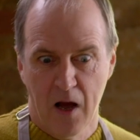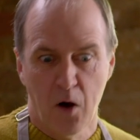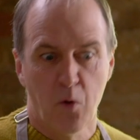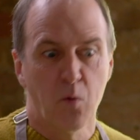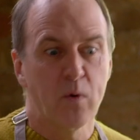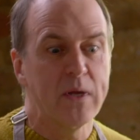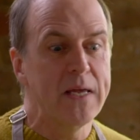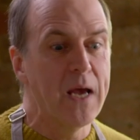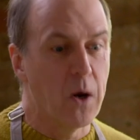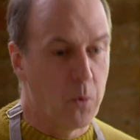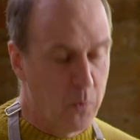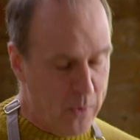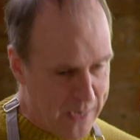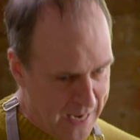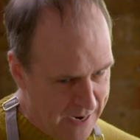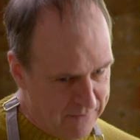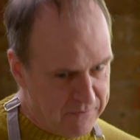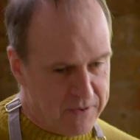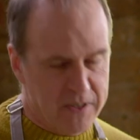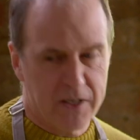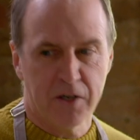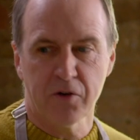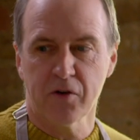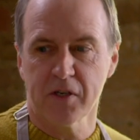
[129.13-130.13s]
Yeah, we
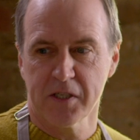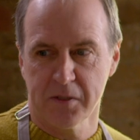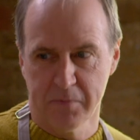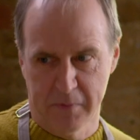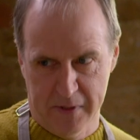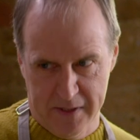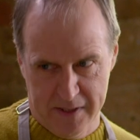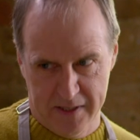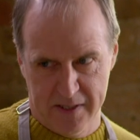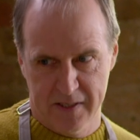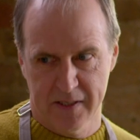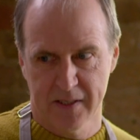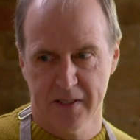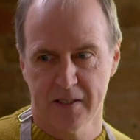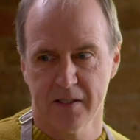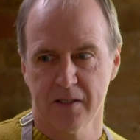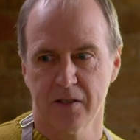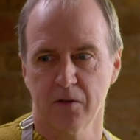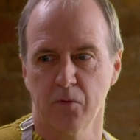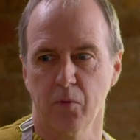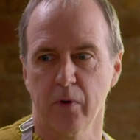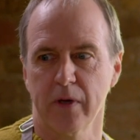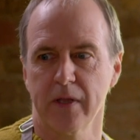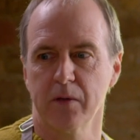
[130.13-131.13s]
have it at Christmas
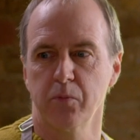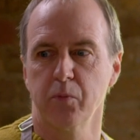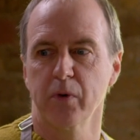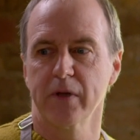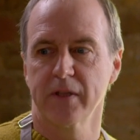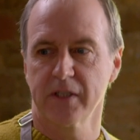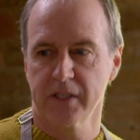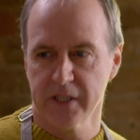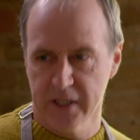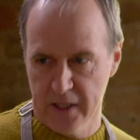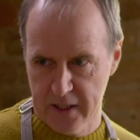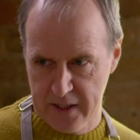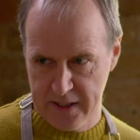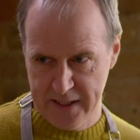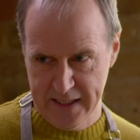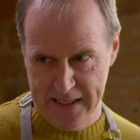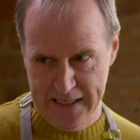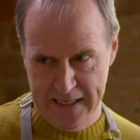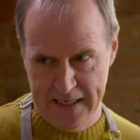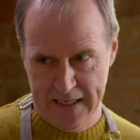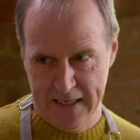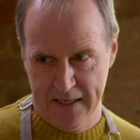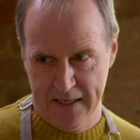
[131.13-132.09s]
oh. with, with turkey.